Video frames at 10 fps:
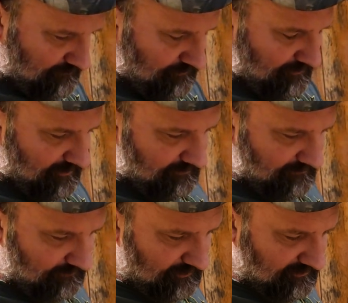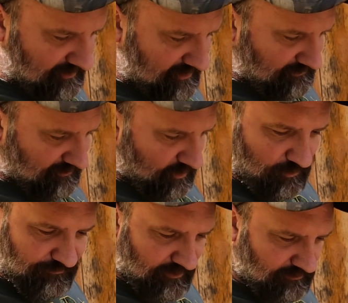ever uh, looked a lot of
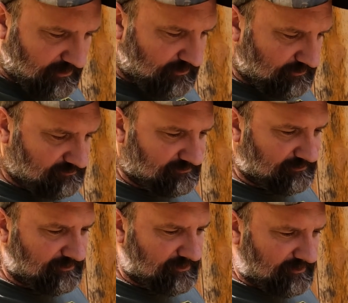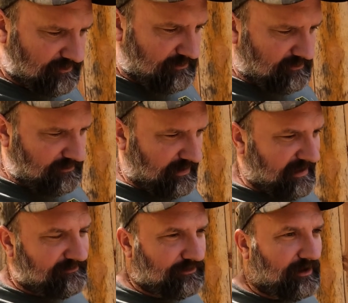old photos, and uh,
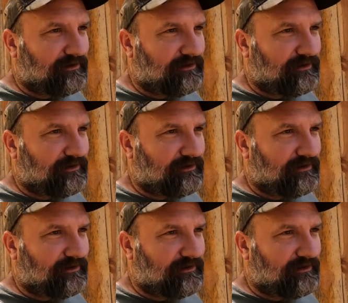I do.